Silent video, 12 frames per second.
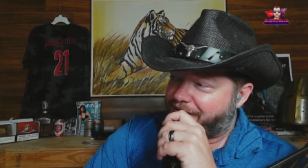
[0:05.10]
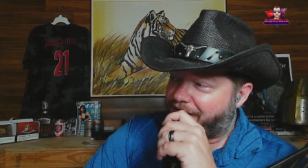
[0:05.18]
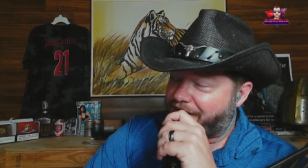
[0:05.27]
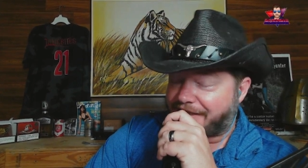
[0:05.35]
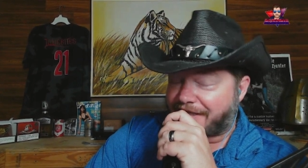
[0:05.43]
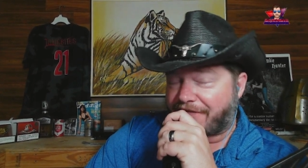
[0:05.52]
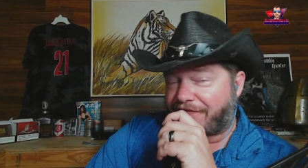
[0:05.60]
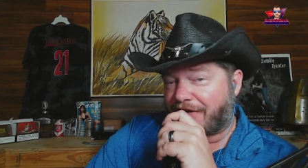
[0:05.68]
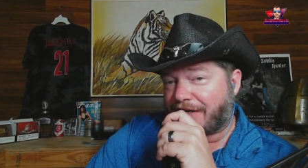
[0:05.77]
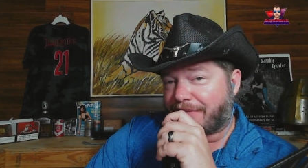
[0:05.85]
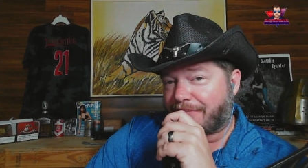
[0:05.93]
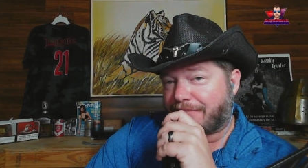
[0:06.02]
I like to have
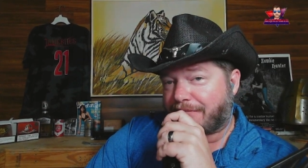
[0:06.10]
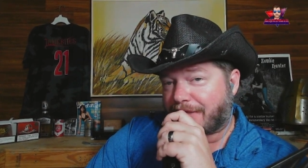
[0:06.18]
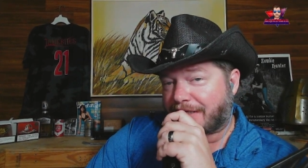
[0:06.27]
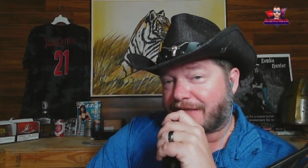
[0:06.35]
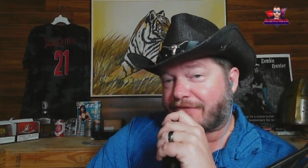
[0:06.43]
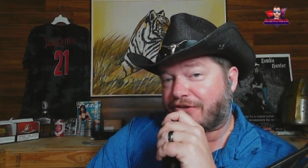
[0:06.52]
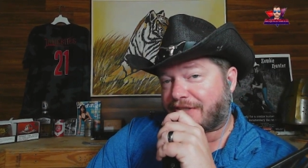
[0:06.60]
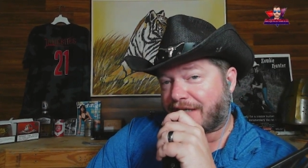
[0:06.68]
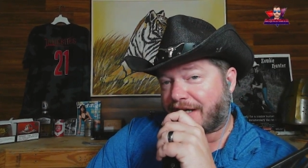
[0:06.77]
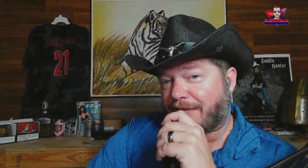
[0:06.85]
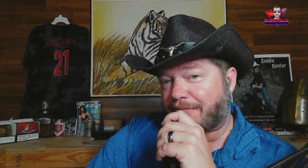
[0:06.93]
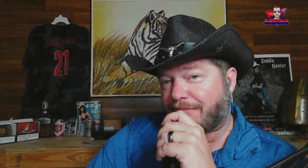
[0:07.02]
fun. I like to have a good
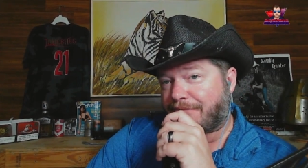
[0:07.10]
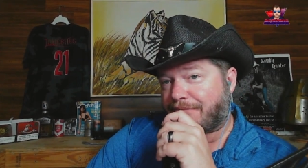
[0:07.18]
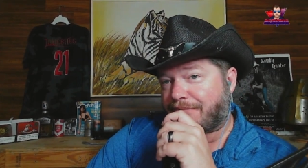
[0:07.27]
time.